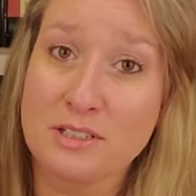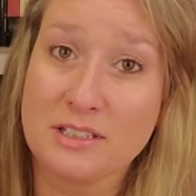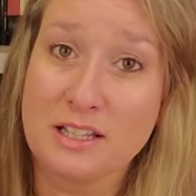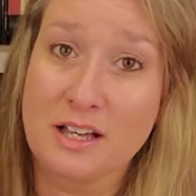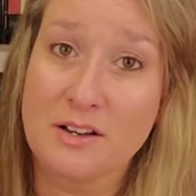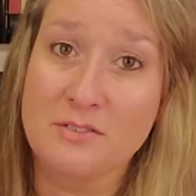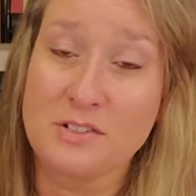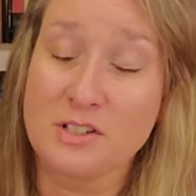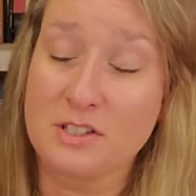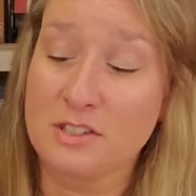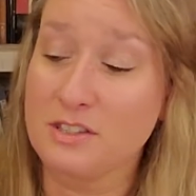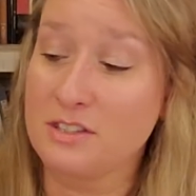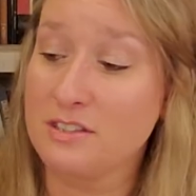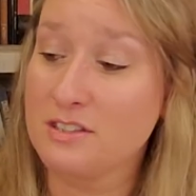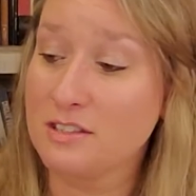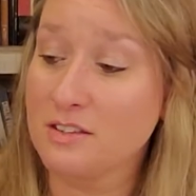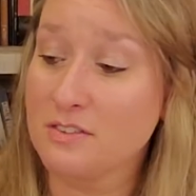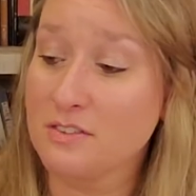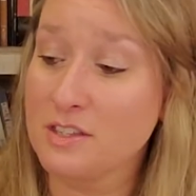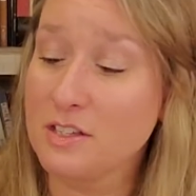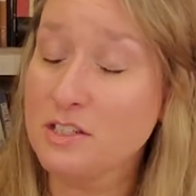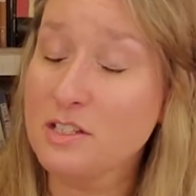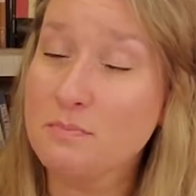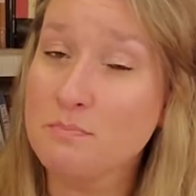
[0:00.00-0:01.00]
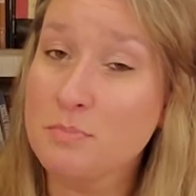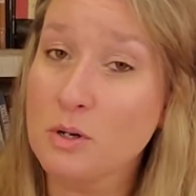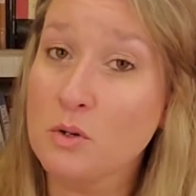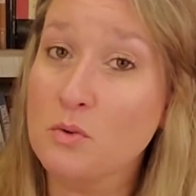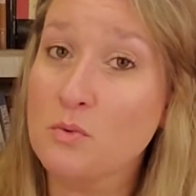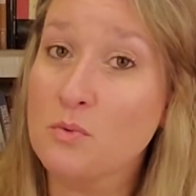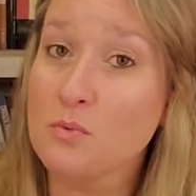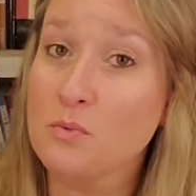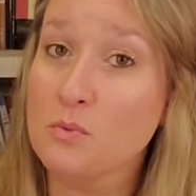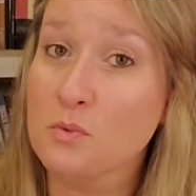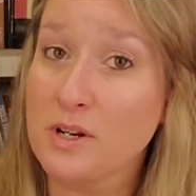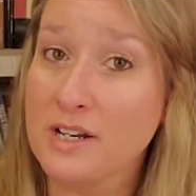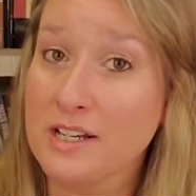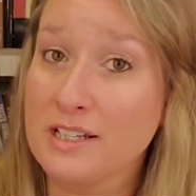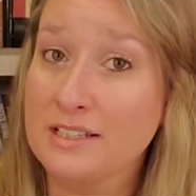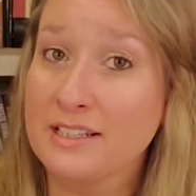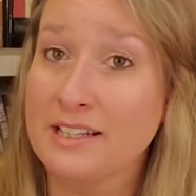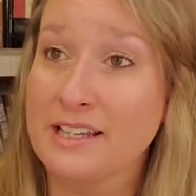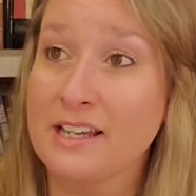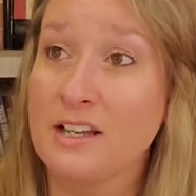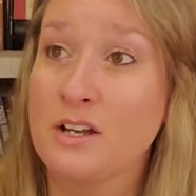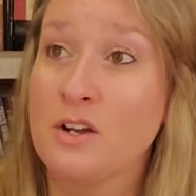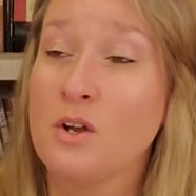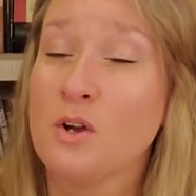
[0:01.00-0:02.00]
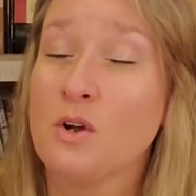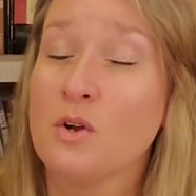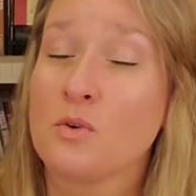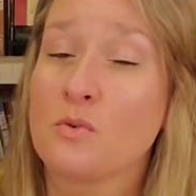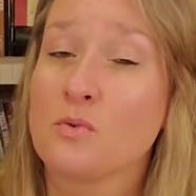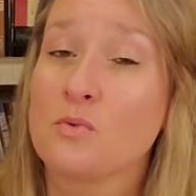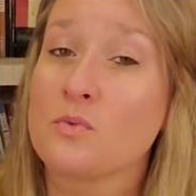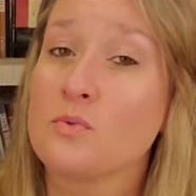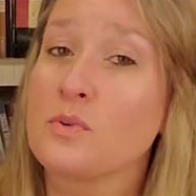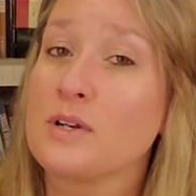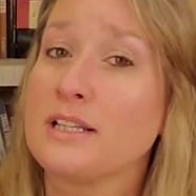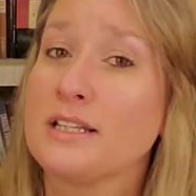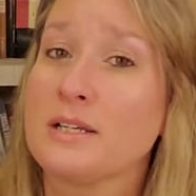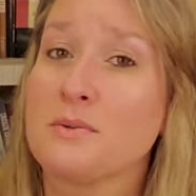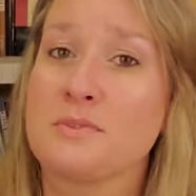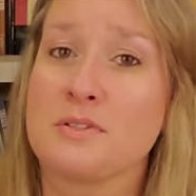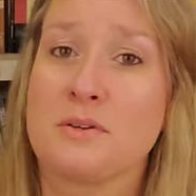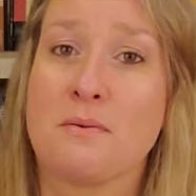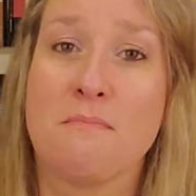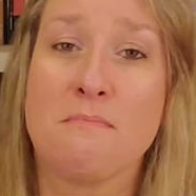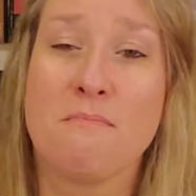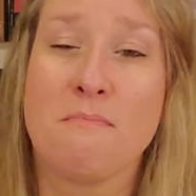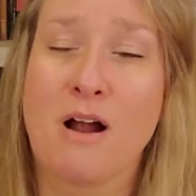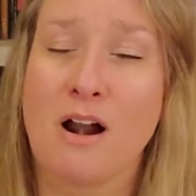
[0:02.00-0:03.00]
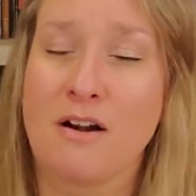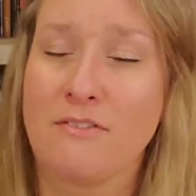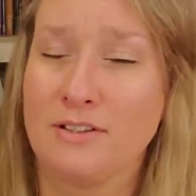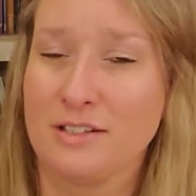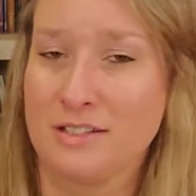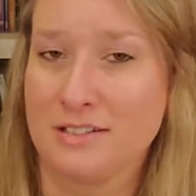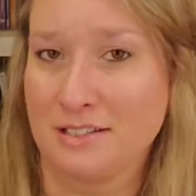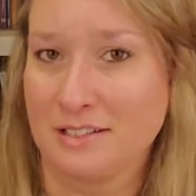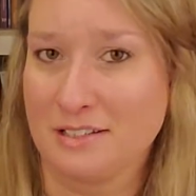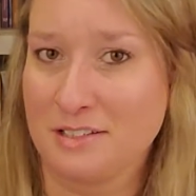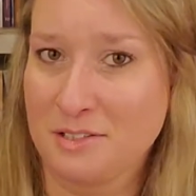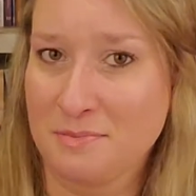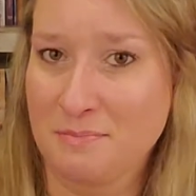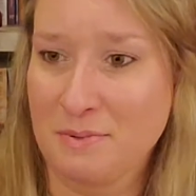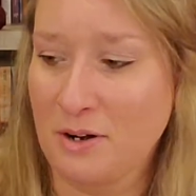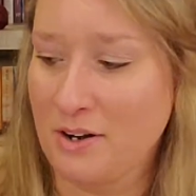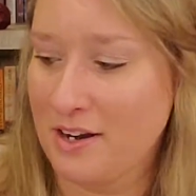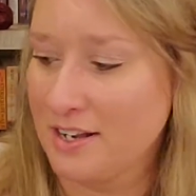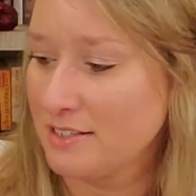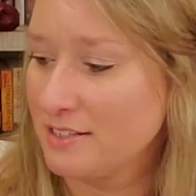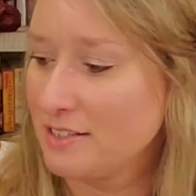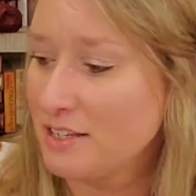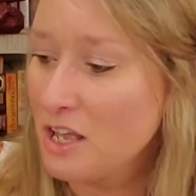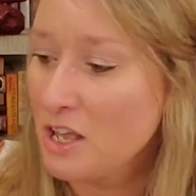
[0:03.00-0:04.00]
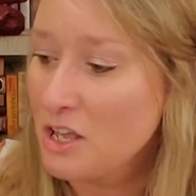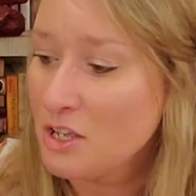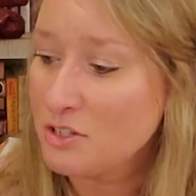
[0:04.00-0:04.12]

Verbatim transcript: loved it. So this book really, really was a marvelous experience.